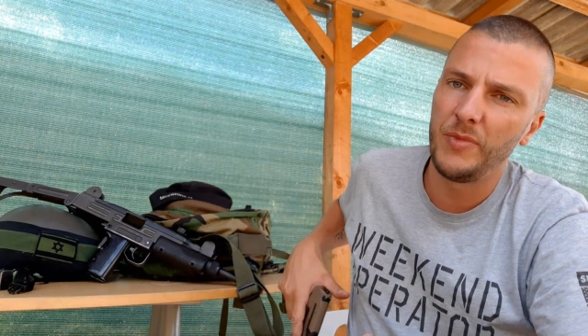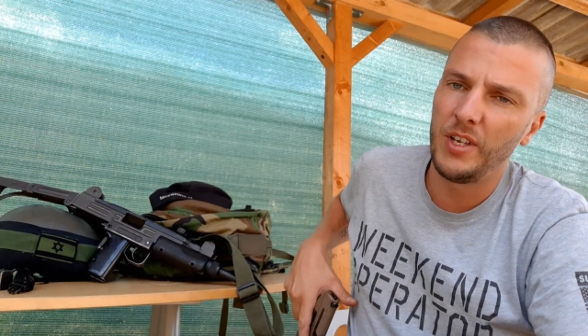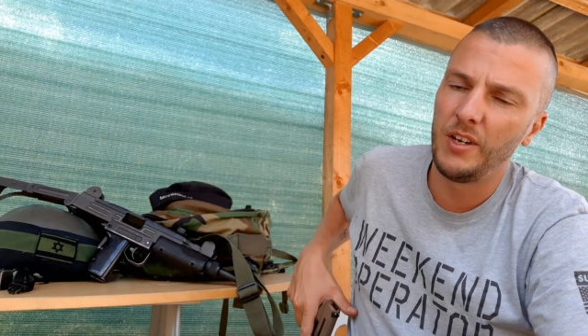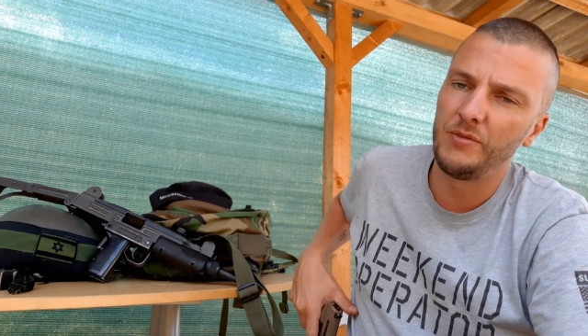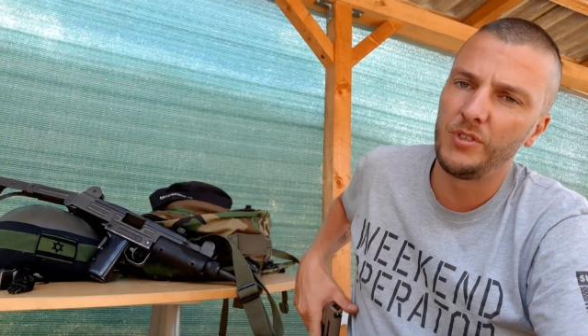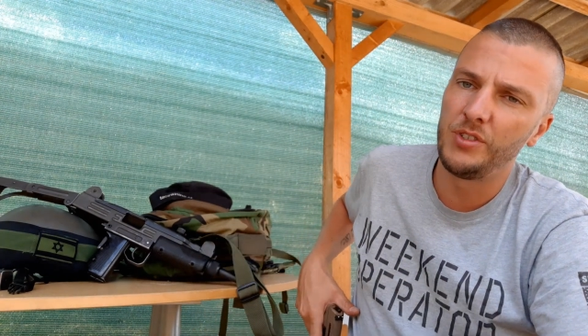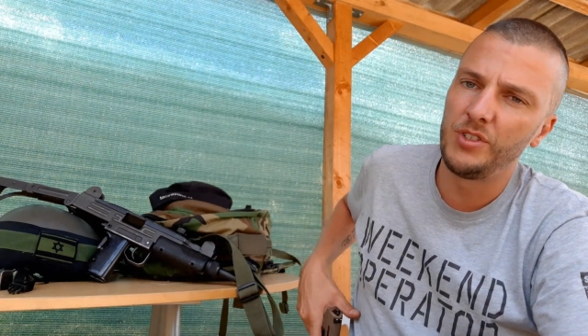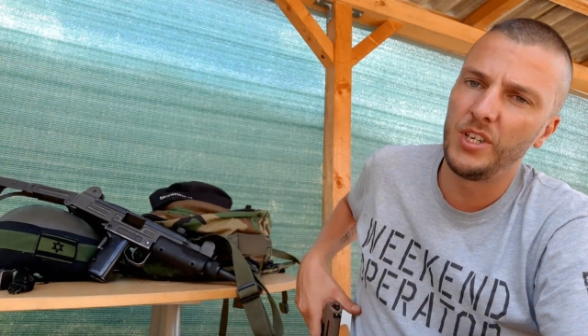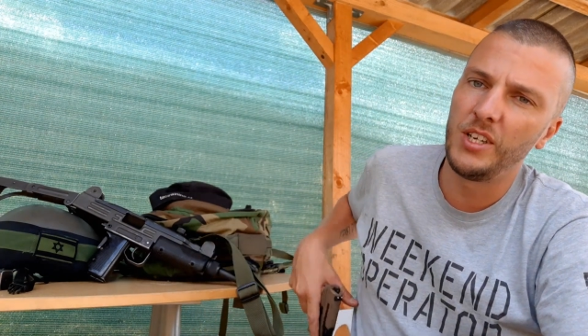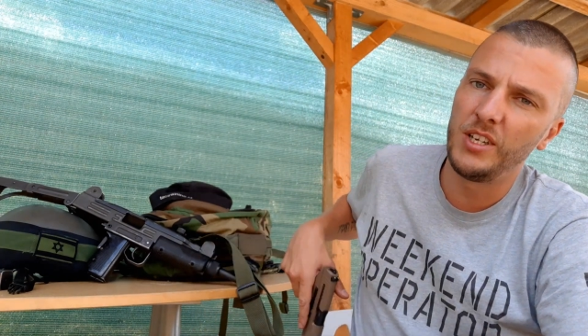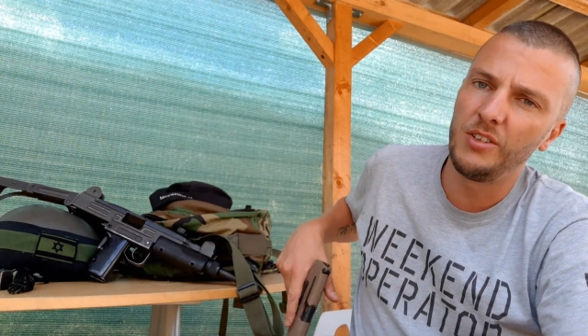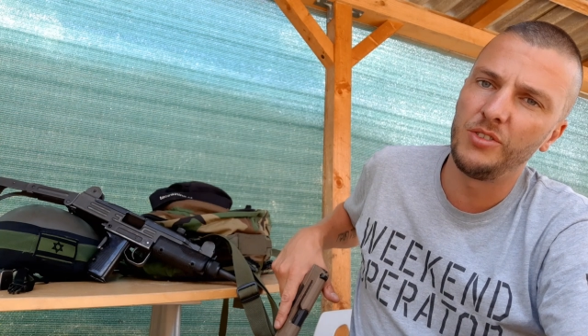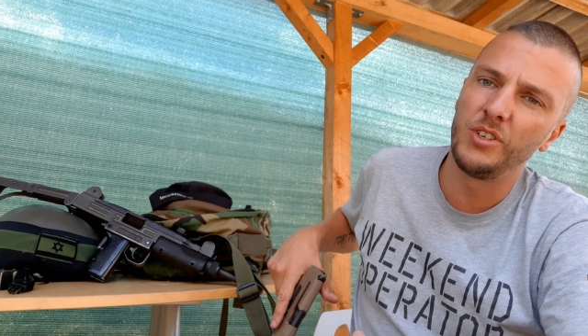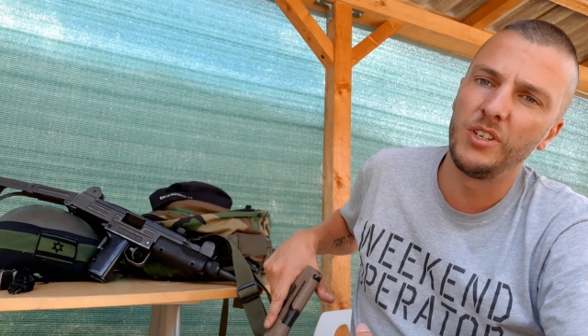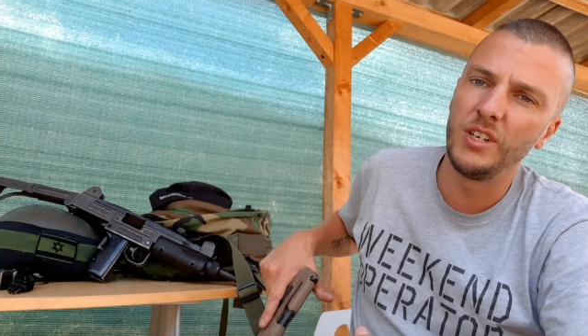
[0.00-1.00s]
I have to take
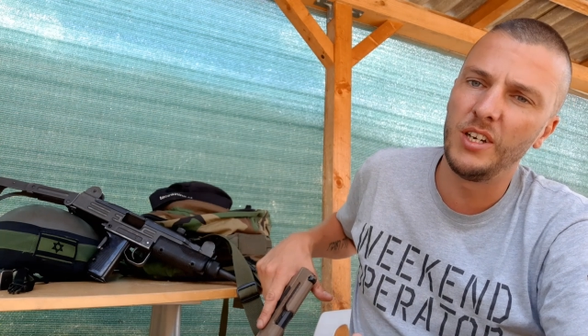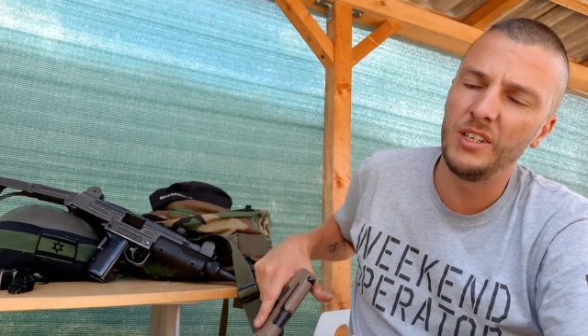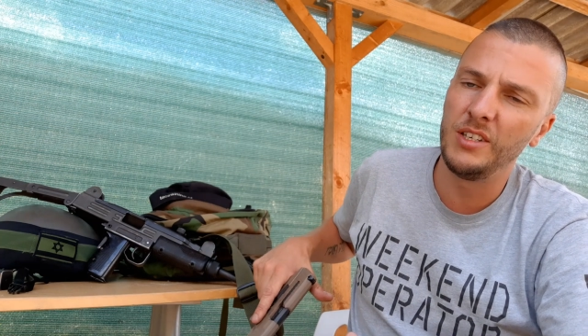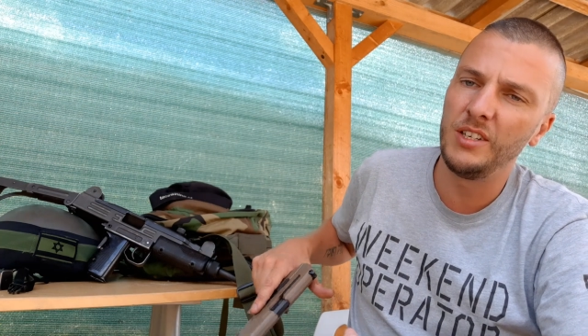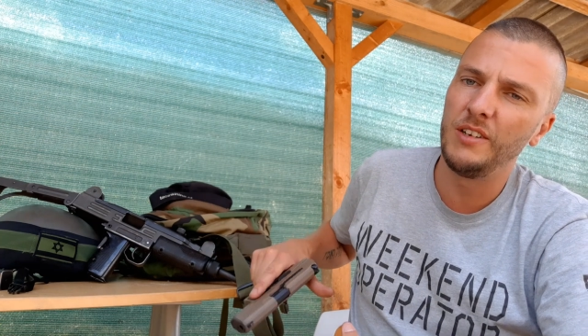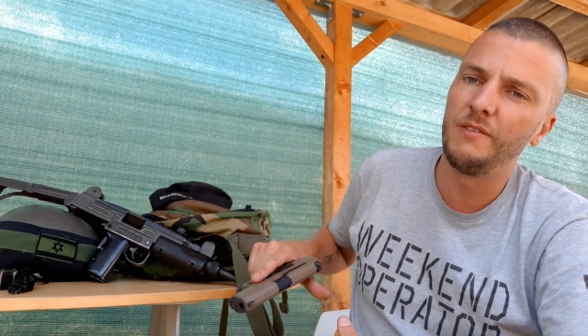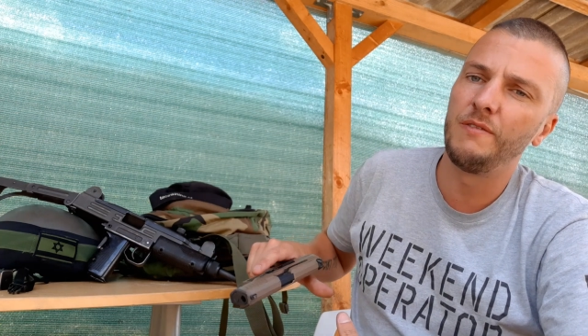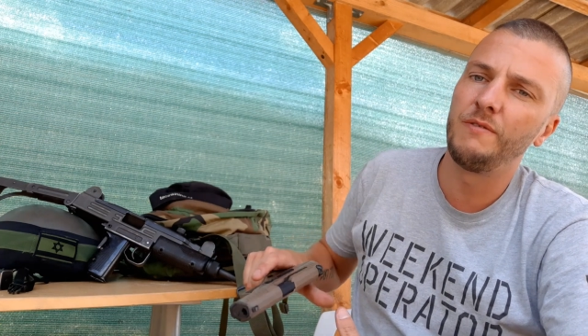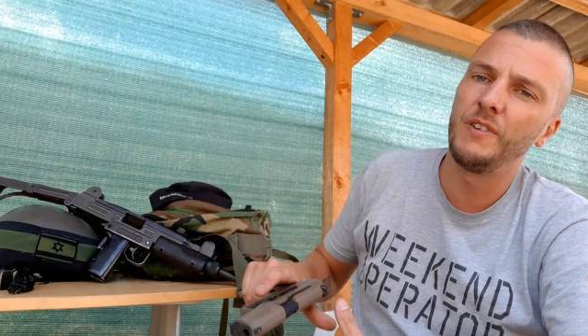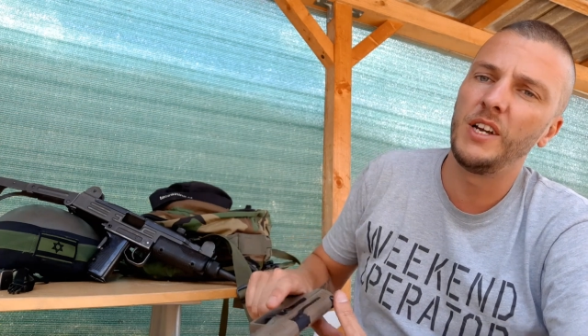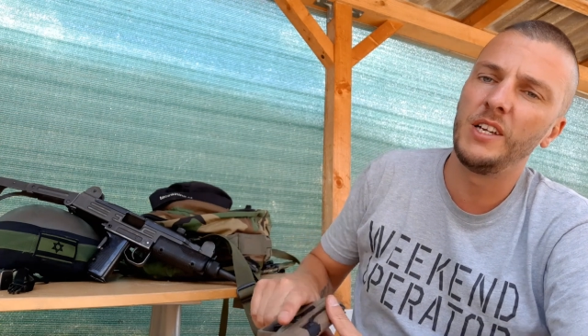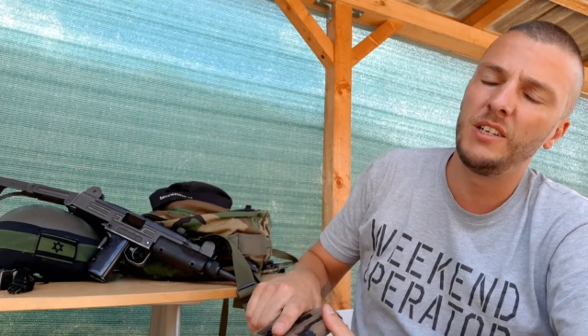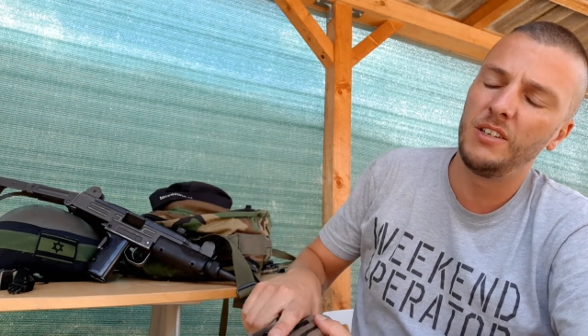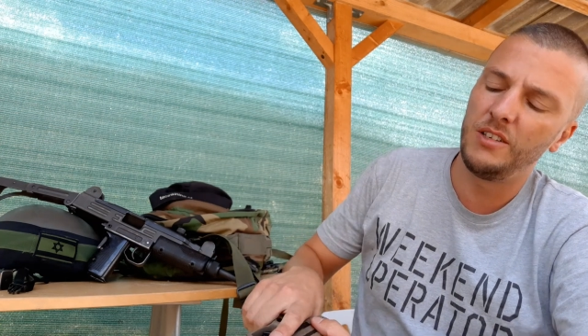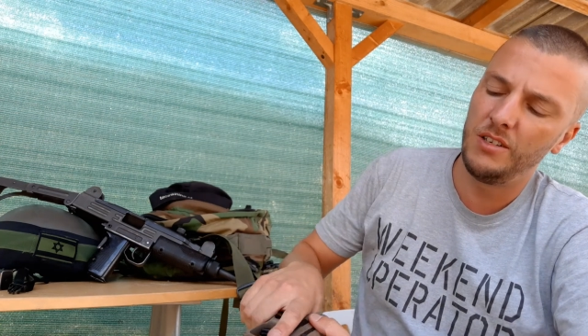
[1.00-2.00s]
out the gun and
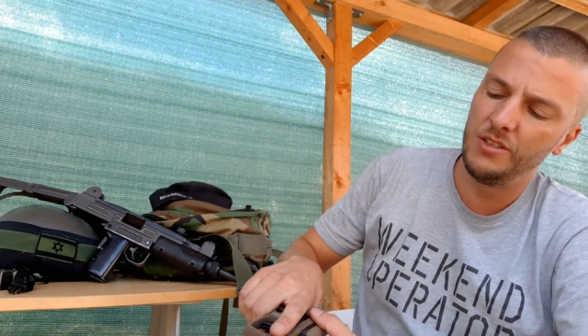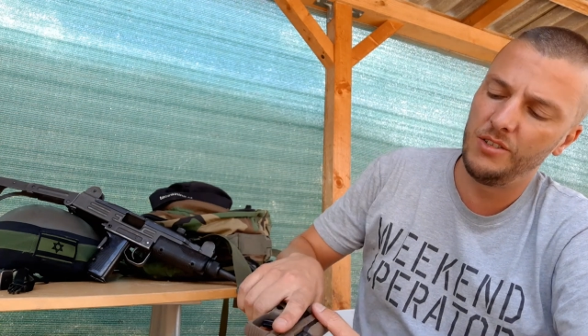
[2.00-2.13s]
find